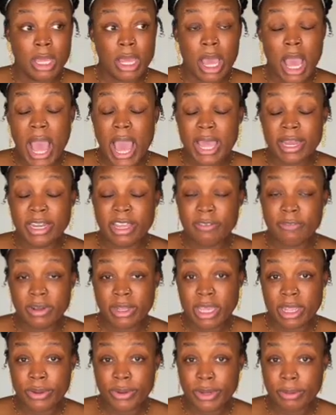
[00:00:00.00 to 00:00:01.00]
I never
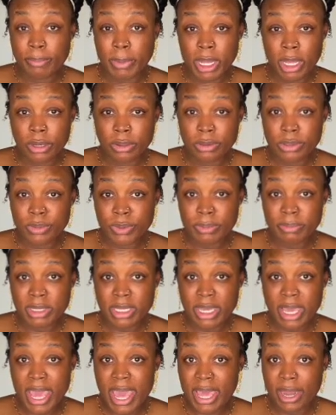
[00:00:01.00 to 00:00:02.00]
carried bottles with
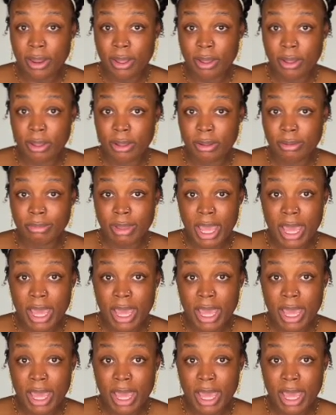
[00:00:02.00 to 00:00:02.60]
me at all.